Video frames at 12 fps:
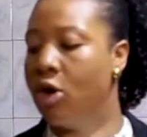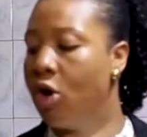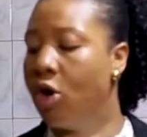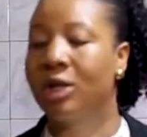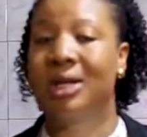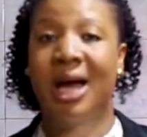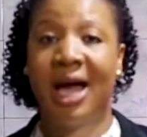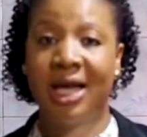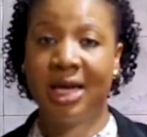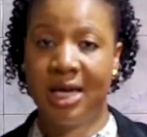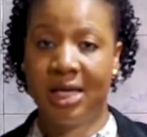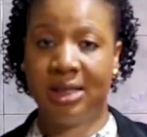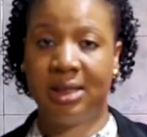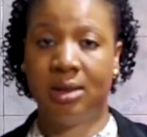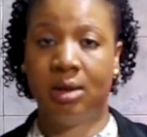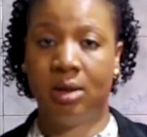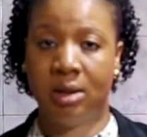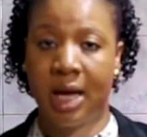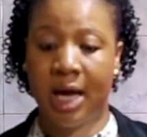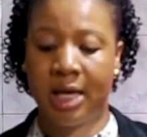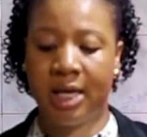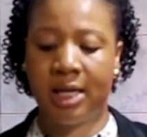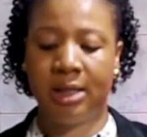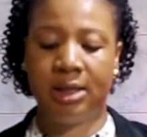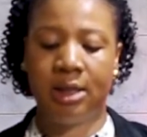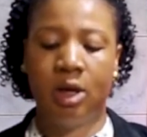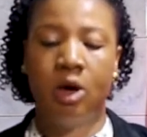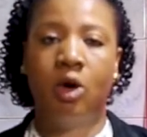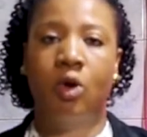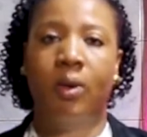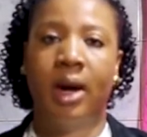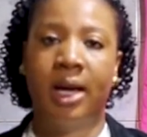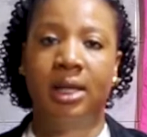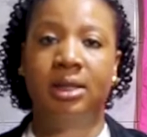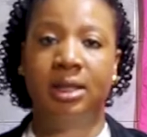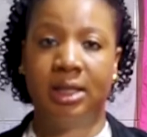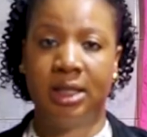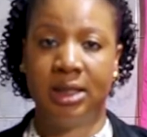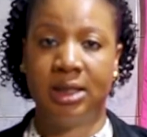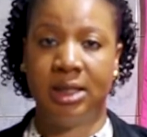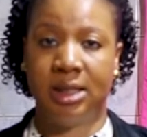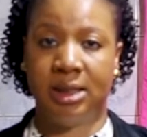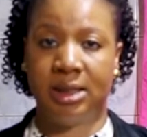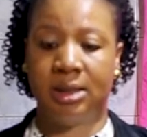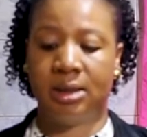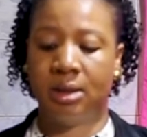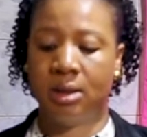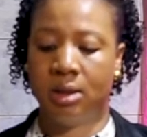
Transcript: on high heat, while the lid is